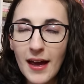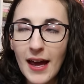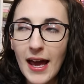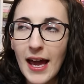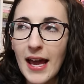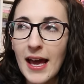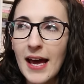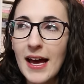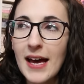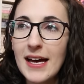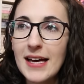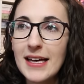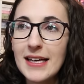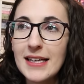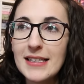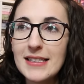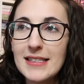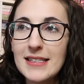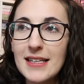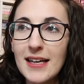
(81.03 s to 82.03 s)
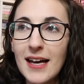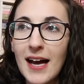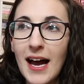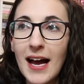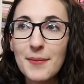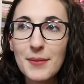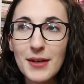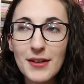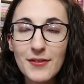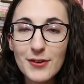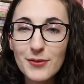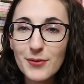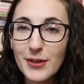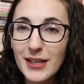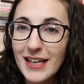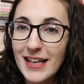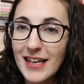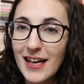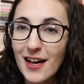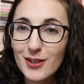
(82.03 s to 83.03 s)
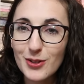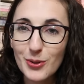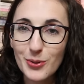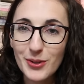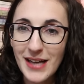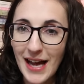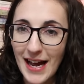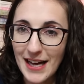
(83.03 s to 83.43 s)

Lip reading: And I'm even reading a Lauren